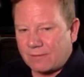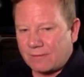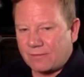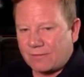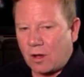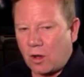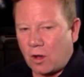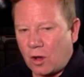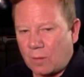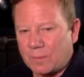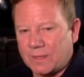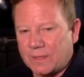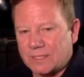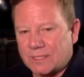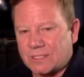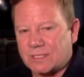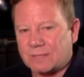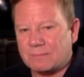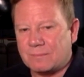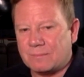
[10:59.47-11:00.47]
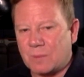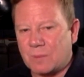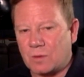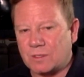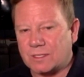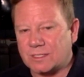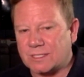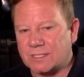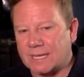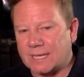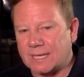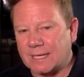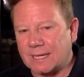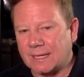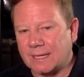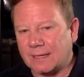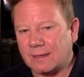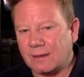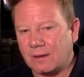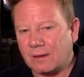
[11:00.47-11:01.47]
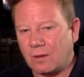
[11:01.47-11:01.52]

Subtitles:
of hobbyist motorcycling?